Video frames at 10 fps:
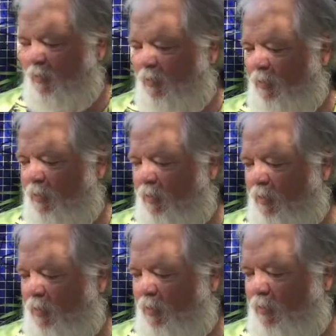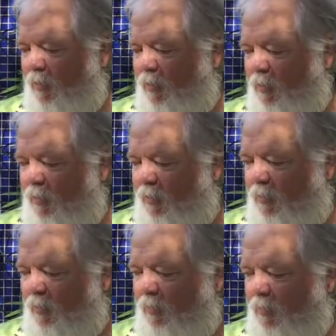
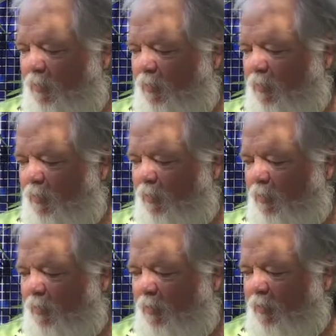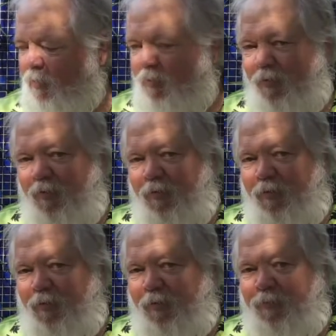
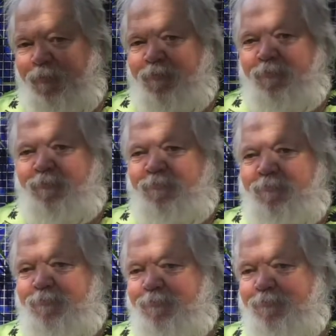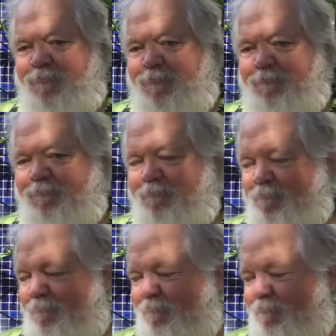
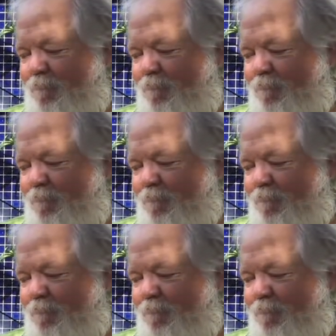(silent)